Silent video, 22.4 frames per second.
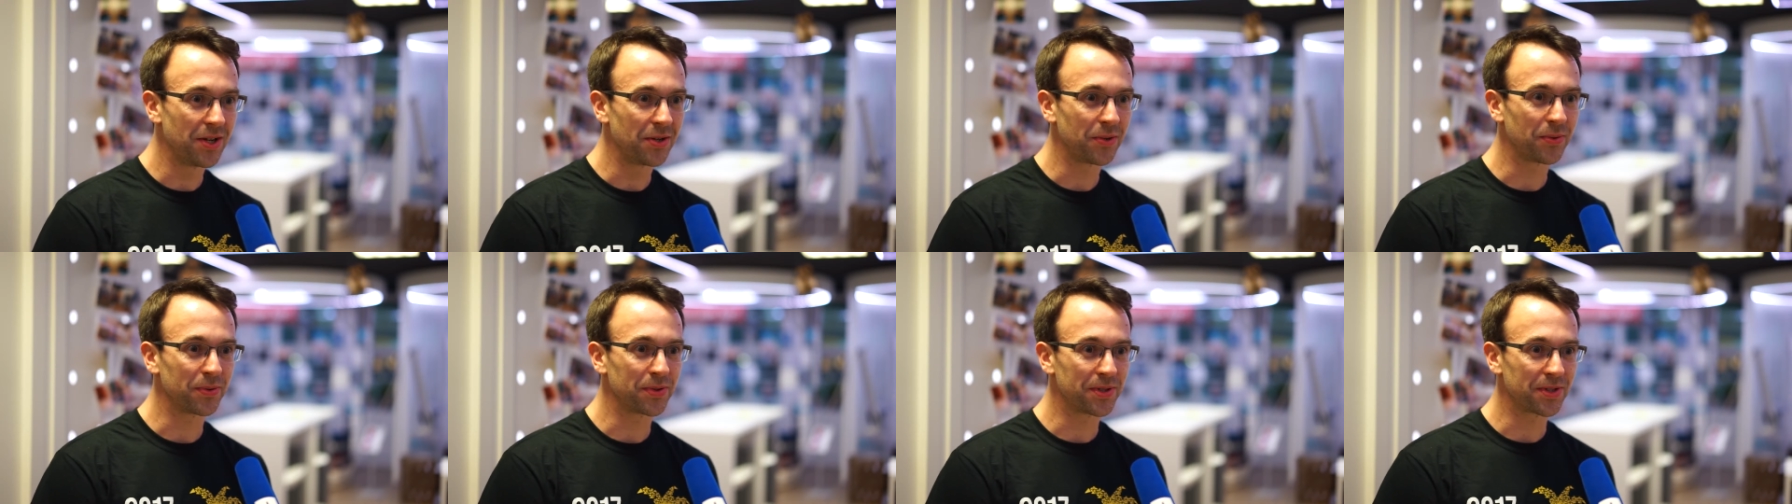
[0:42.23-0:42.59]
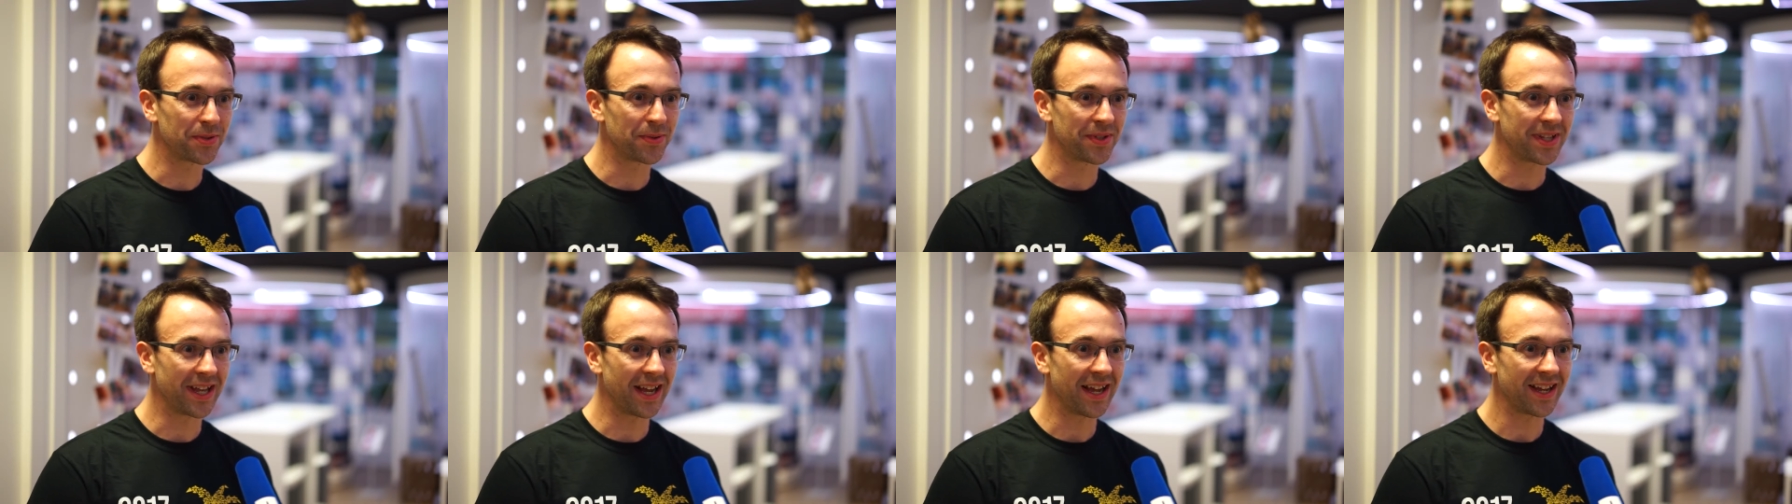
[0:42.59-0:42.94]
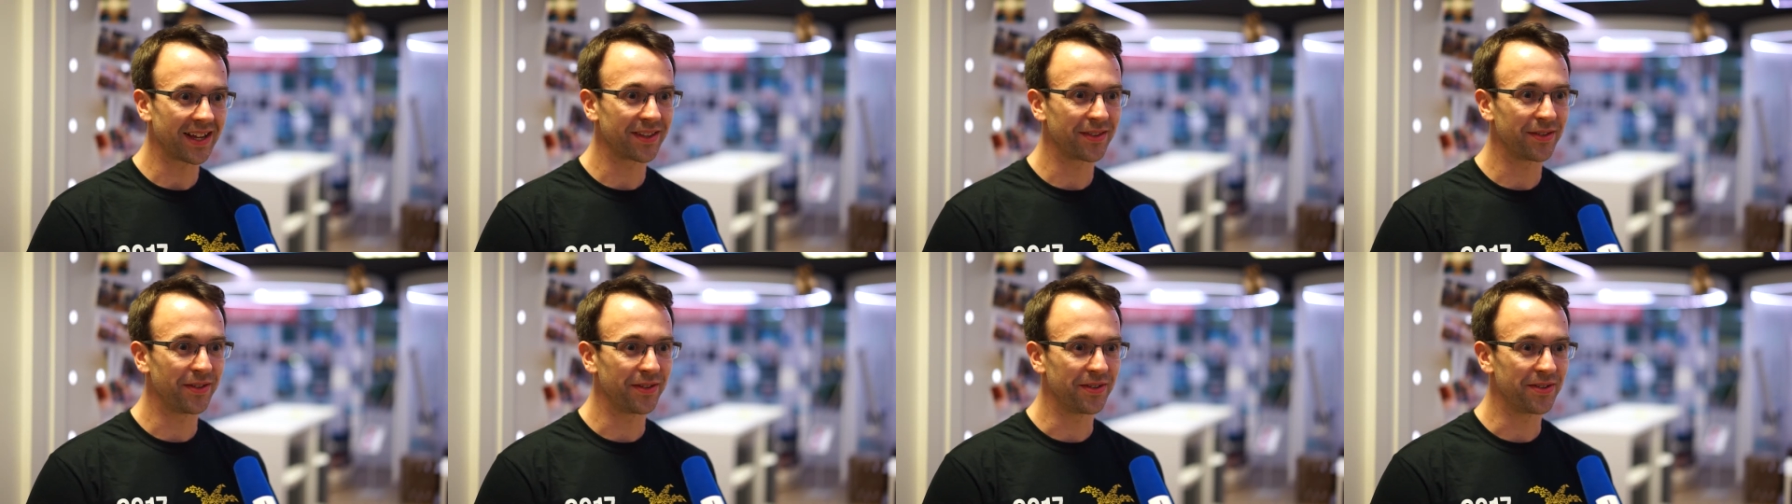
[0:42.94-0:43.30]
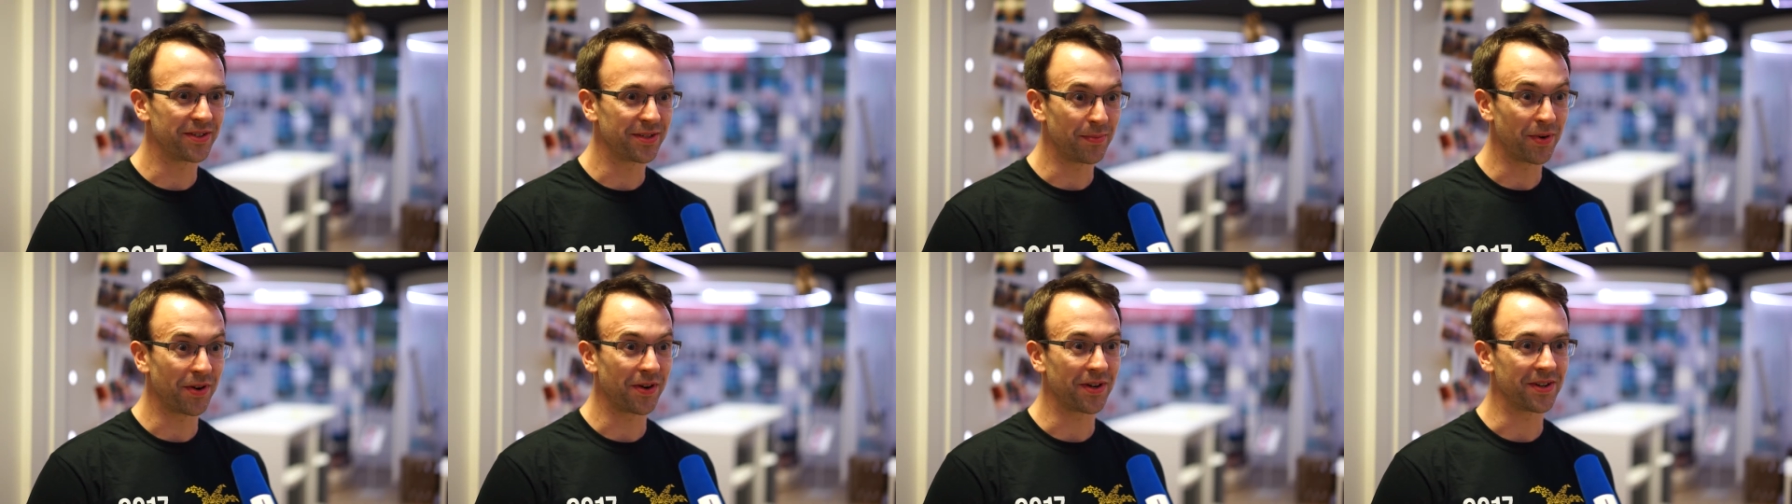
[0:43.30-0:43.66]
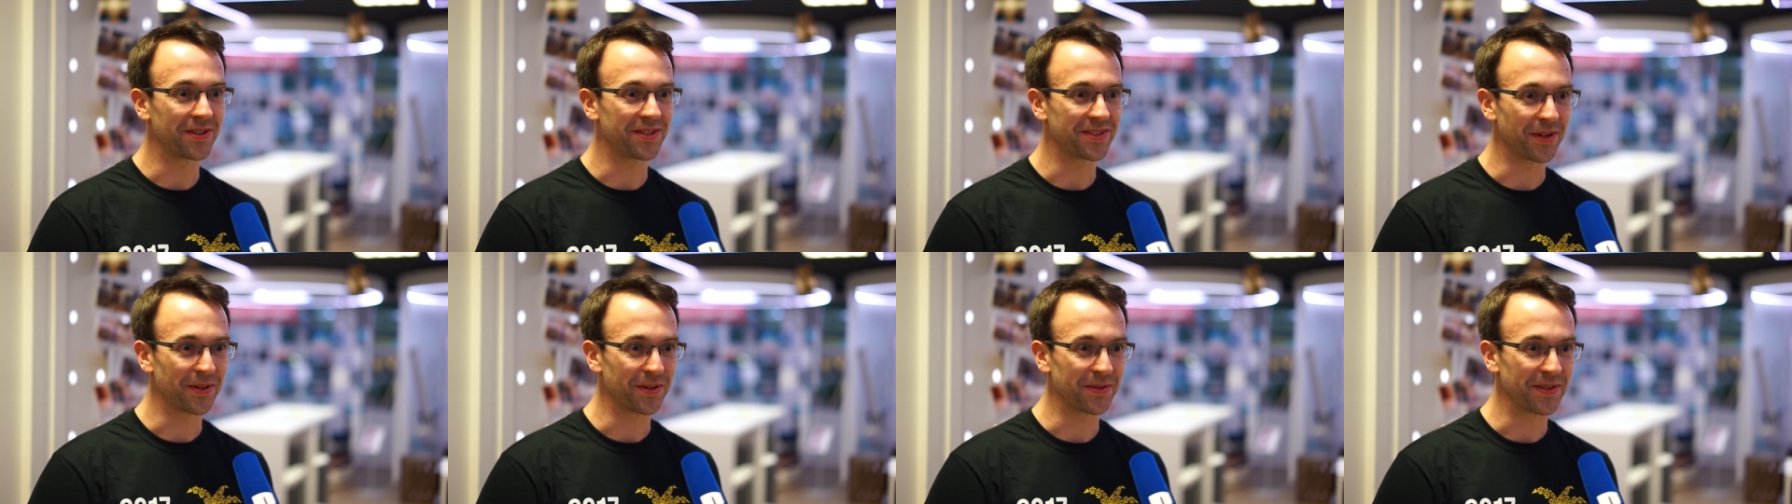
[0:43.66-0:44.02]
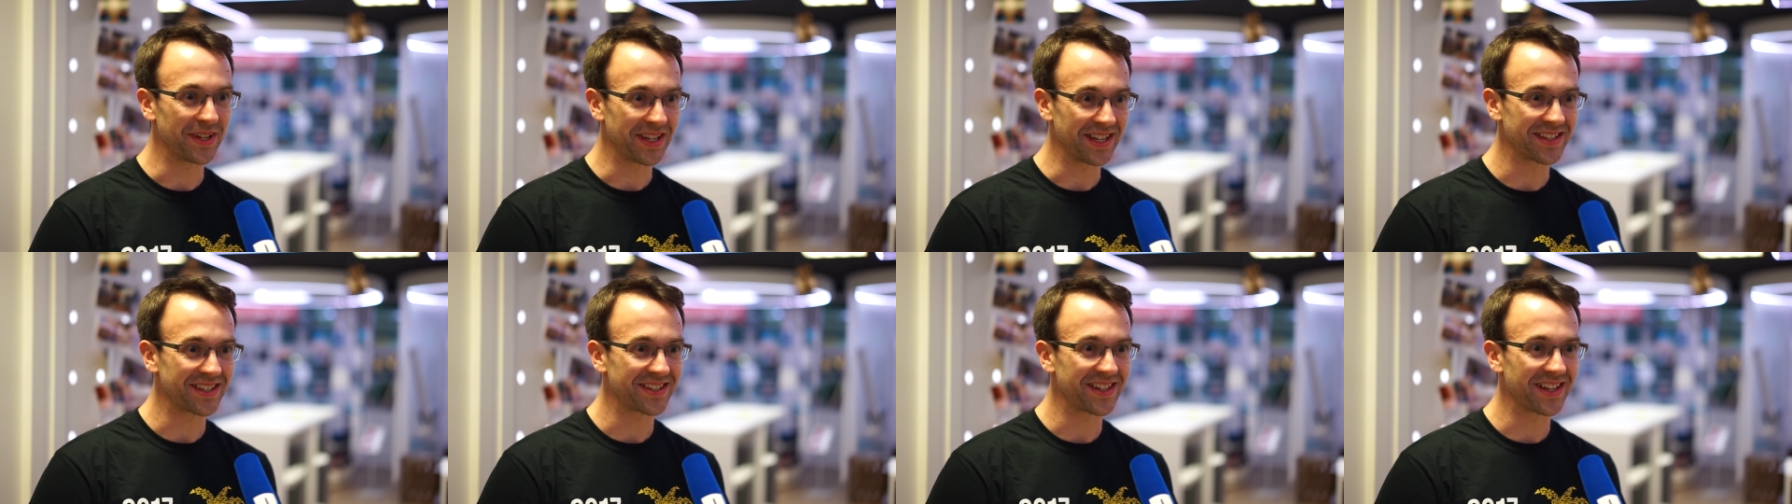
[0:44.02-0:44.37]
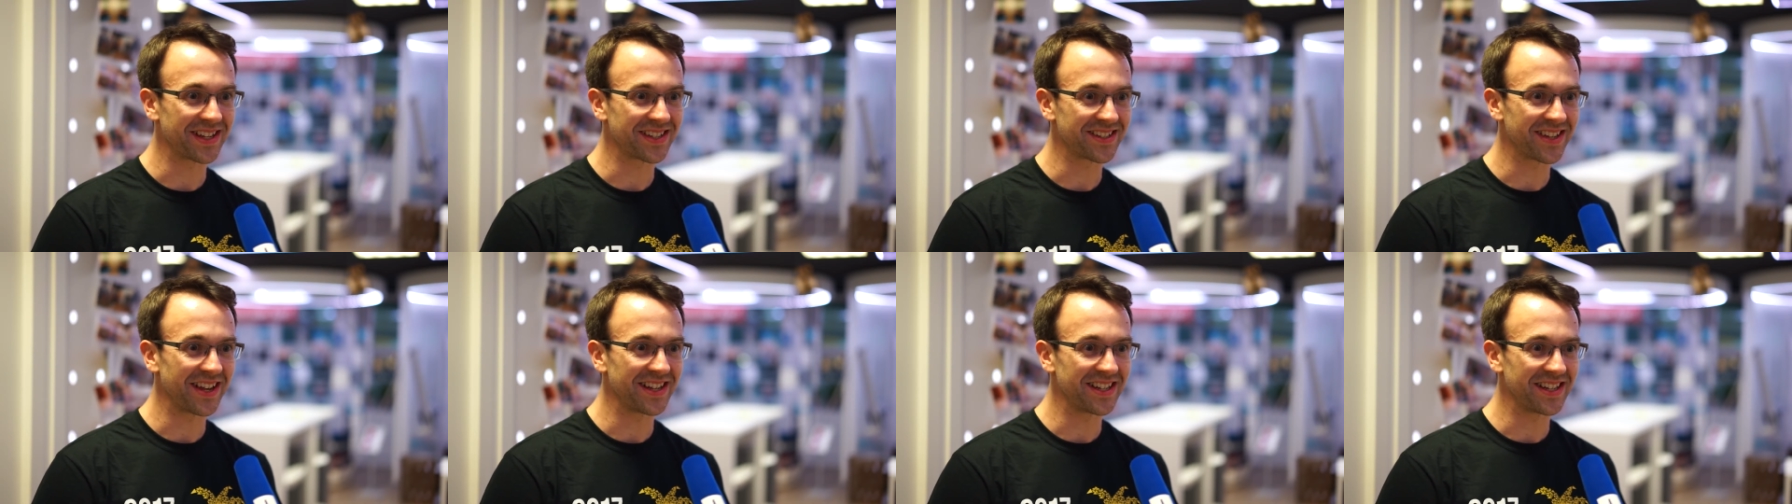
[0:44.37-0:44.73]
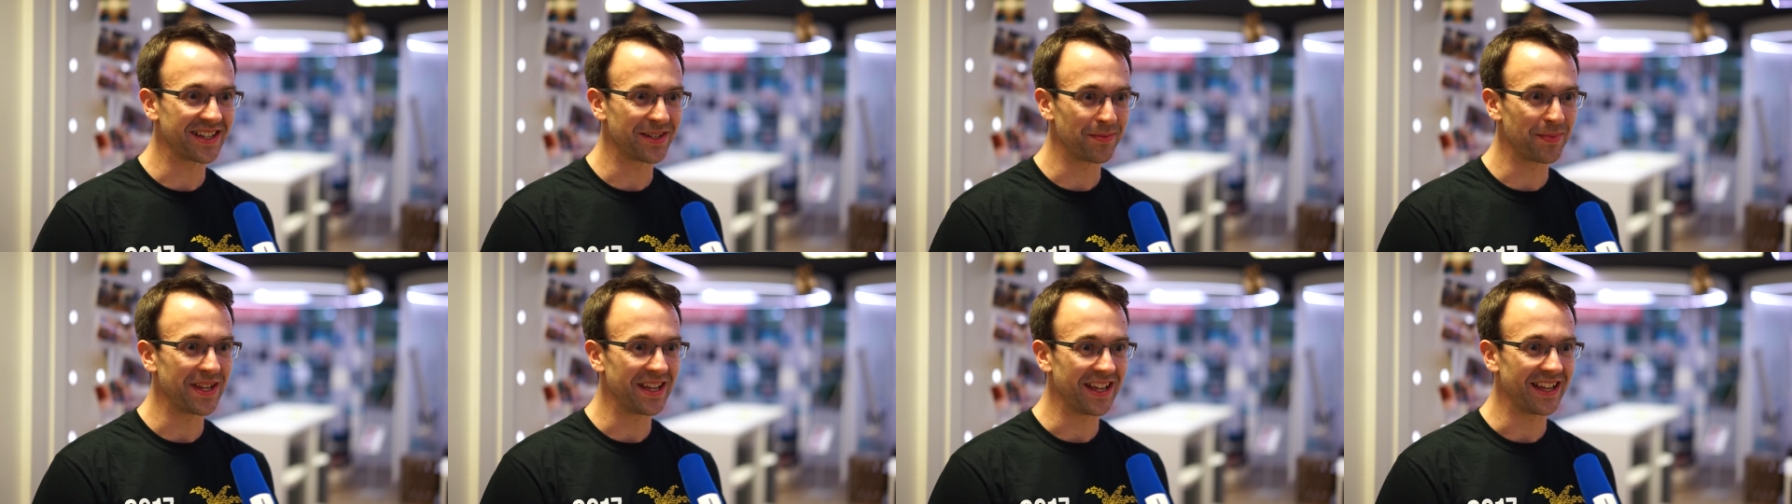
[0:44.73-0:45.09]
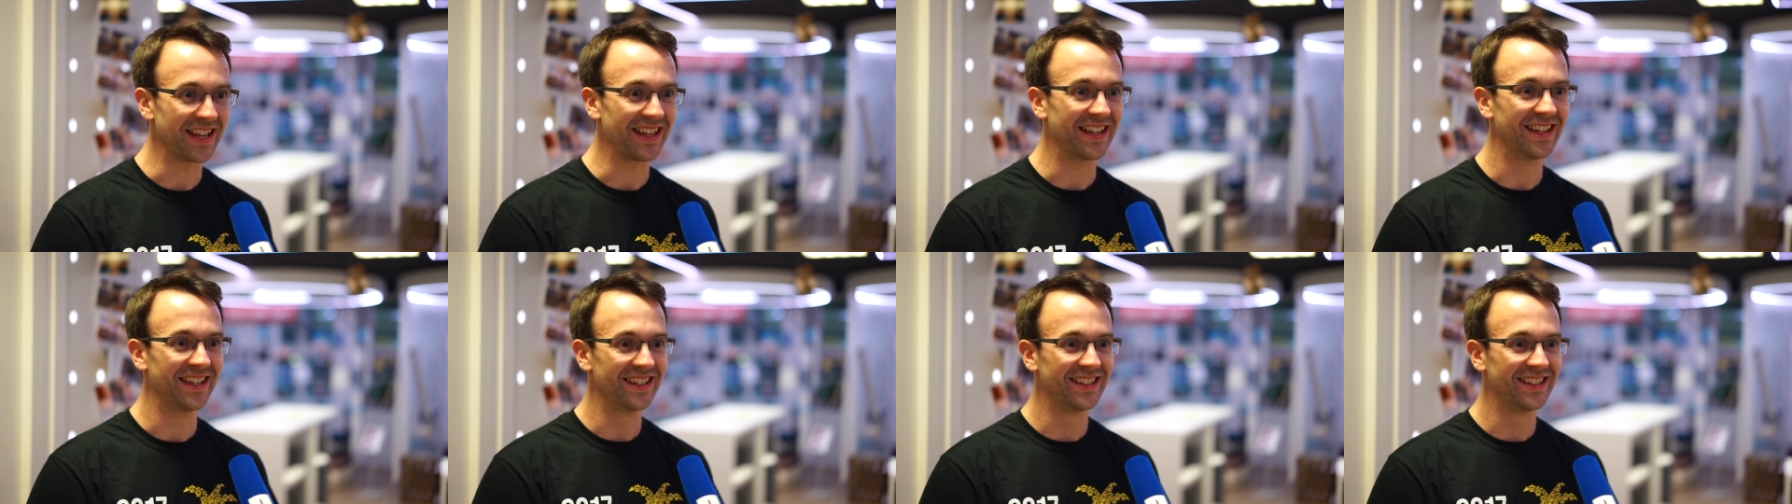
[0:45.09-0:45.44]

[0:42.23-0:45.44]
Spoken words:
also at the hackathon tomorrow, so it's exciting to be here.